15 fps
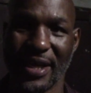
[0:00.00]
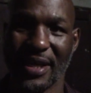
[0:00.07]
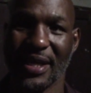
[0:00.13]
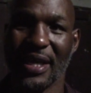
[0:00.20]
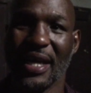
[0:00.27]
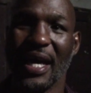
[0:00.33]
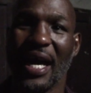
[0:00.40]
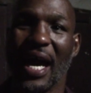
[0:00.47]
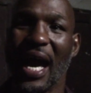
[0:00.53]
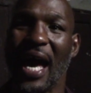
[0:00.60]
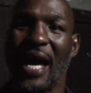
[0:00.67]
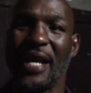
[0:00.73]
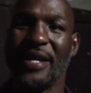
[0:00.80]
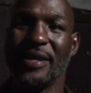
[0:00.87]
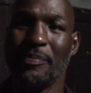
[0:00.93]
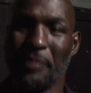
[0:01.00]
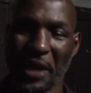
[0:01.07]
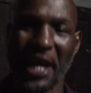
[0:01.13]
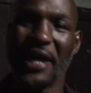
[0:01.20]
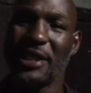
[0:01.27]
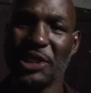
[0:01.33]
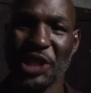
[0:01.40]
And
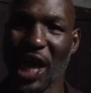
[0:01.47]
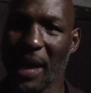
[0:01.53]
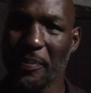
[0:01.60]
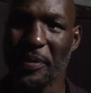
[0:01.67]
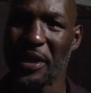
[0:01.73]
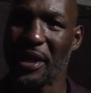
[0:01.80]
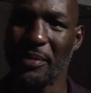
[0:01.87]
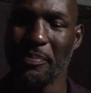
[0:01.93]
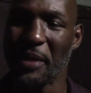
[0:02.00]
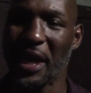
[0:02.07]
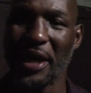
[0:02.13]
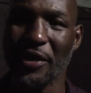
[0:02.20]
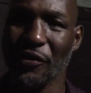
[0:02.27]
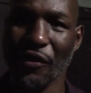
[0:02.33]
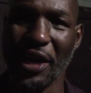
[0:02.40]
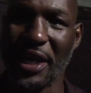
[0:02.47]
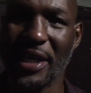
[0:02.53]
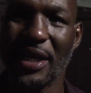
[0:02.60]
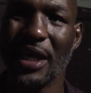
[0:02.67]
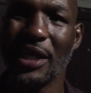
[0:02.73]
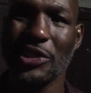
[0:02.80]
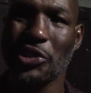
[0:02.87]
being a champion and being great
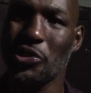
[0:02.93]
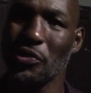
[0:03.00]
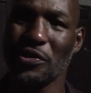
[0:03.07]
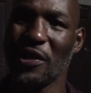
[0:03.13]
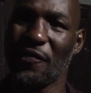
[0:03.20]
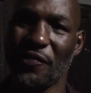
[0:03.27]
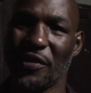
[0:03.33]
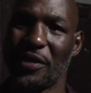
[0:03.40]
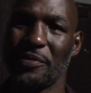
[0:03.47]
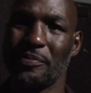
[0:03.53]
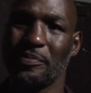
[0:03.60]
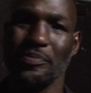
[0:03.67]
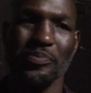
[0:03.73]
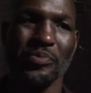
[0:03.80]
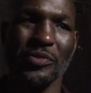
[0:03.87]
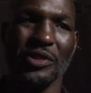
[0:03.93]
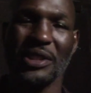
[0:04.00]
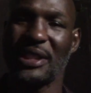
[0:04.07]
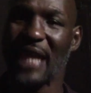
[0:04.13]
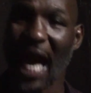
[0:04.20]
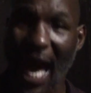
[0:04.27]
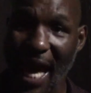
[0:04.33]
is two different
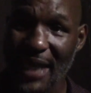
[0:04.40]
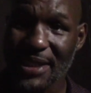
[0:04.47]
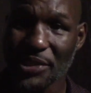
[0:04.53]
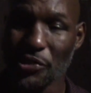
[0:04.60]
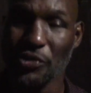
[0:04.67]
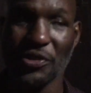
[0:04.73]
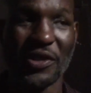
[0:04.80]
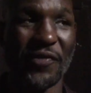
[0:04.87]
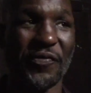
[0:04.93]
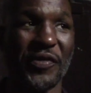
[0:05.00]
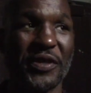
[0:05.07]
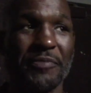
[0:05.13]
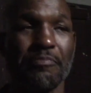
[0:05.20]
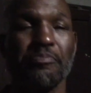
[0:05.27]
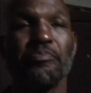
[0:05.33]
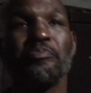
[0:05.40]
tasks, two different